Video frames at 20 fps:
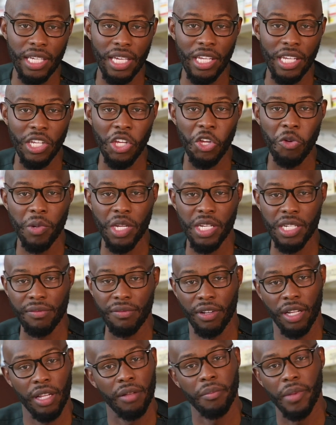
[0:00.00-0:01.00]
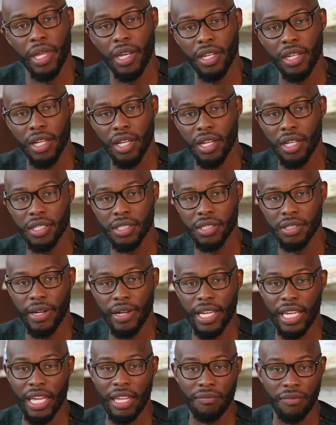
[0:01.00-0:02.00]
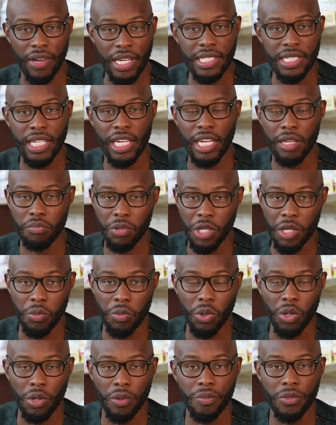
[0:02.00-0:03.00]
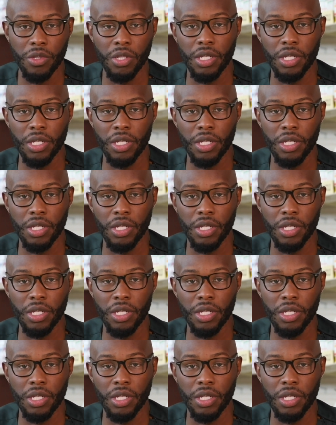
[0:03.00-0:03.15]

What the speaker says: in human development, like investing in people.